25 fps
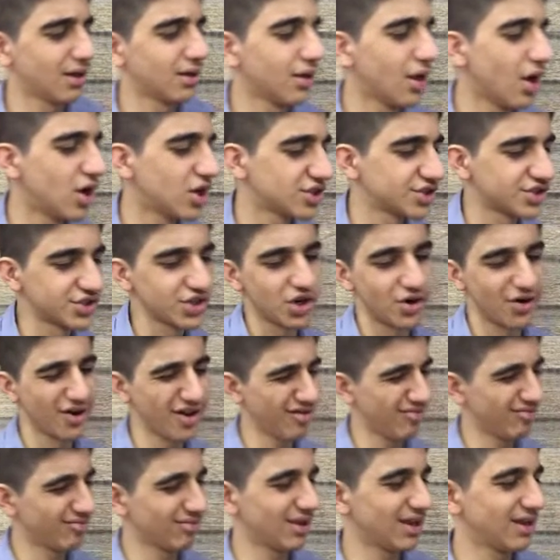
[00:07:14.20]
Long
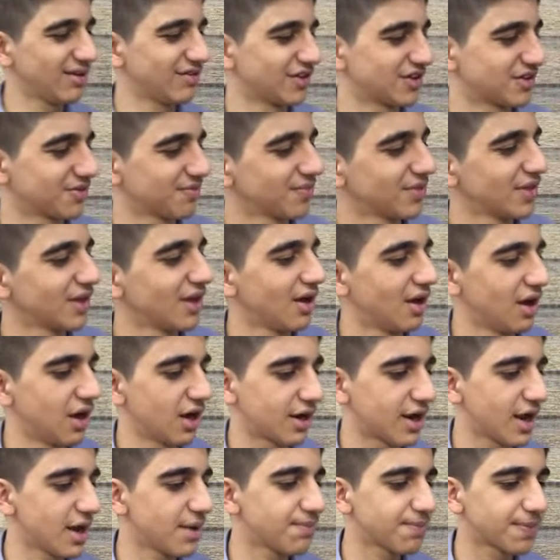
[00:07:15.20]
story, leave it.
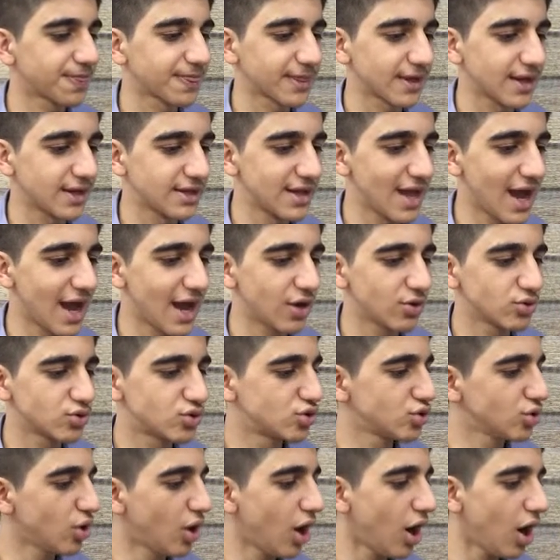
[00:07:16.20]
Okay, now
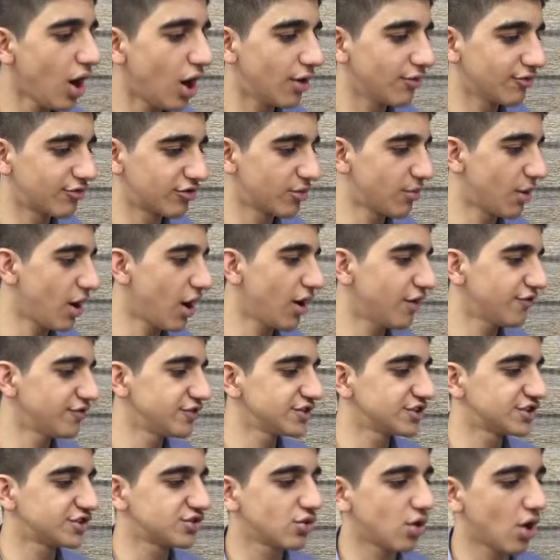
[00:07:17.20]
to home, from
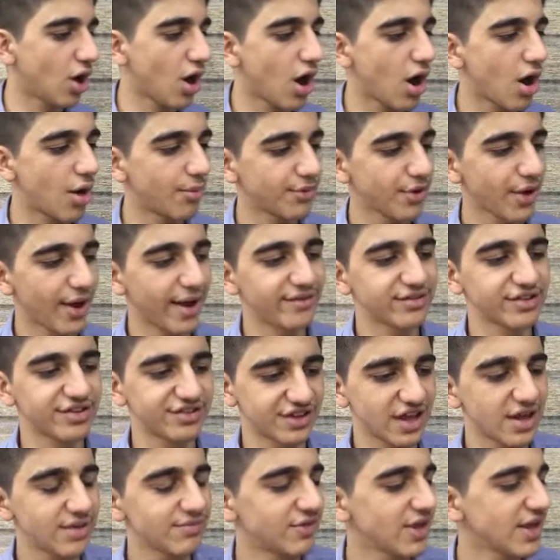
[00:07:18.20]
office to home, you have the
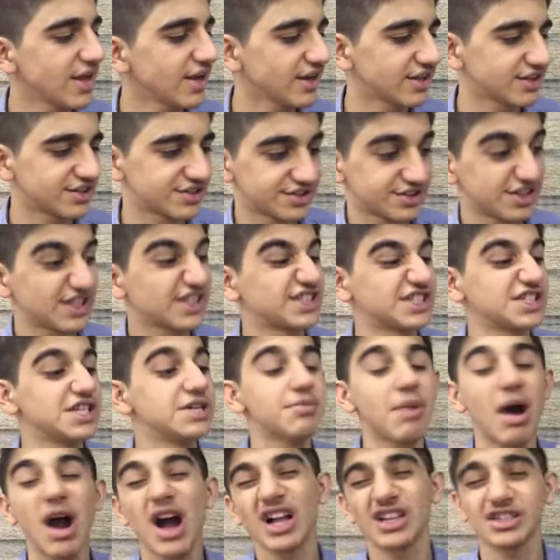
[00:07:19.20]
same thing. It's 60
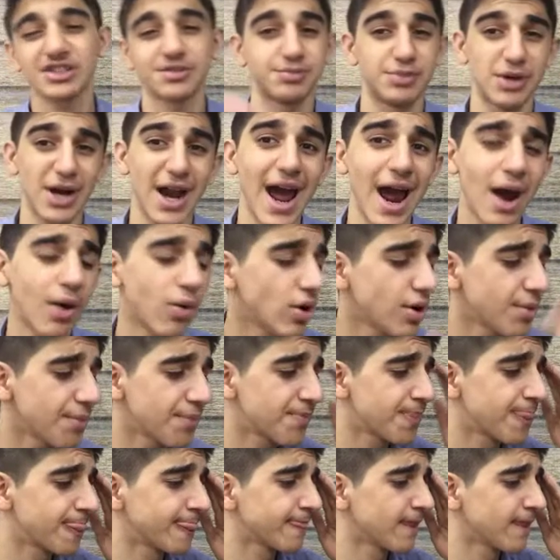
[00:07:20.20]
miles per hour.